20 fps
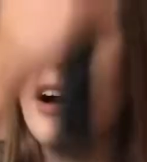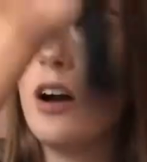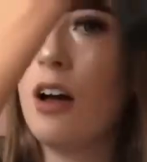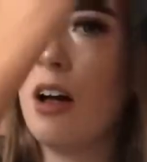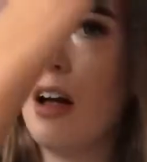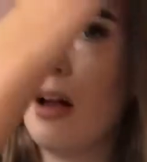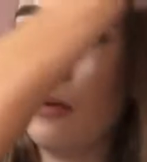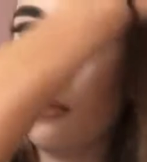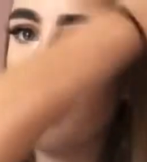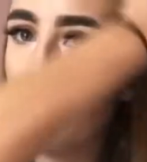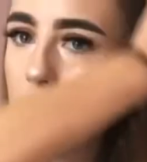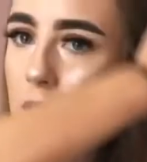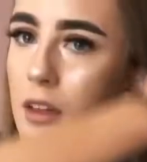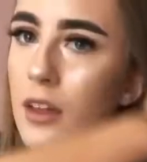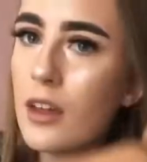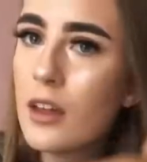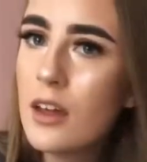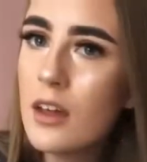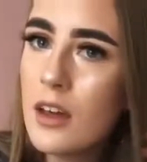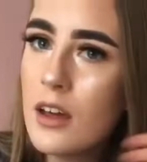um,
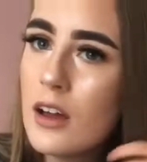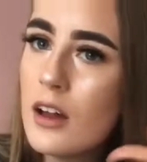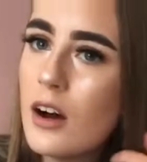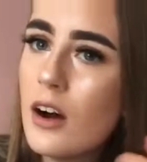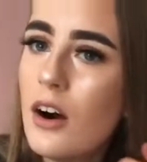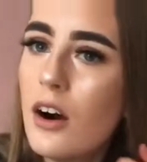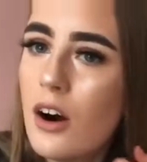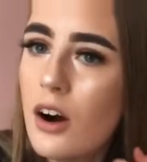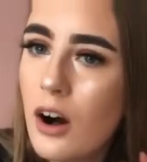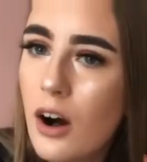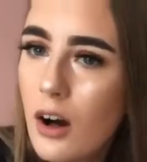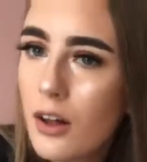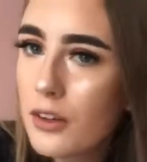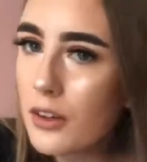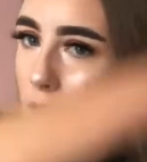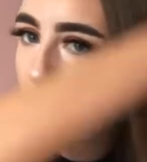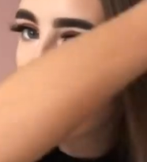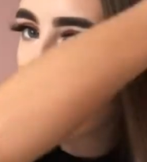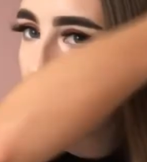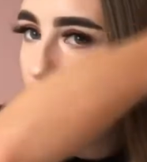all the
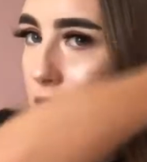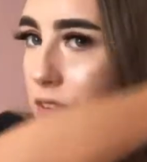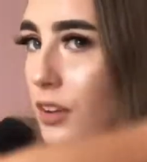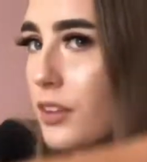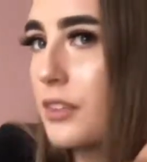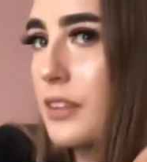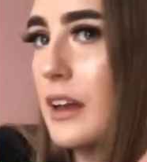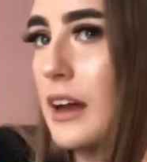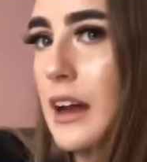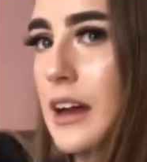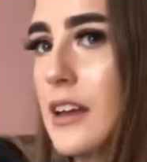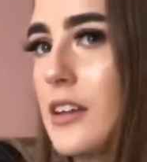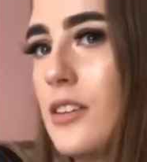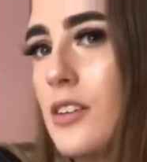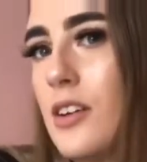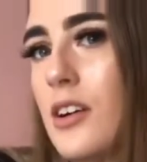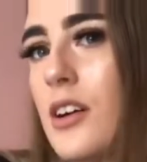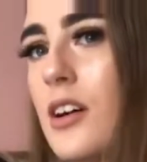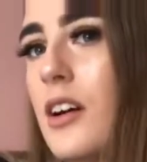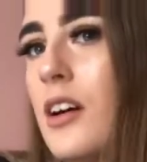clothes on there, you
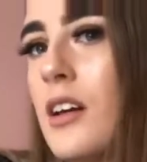know.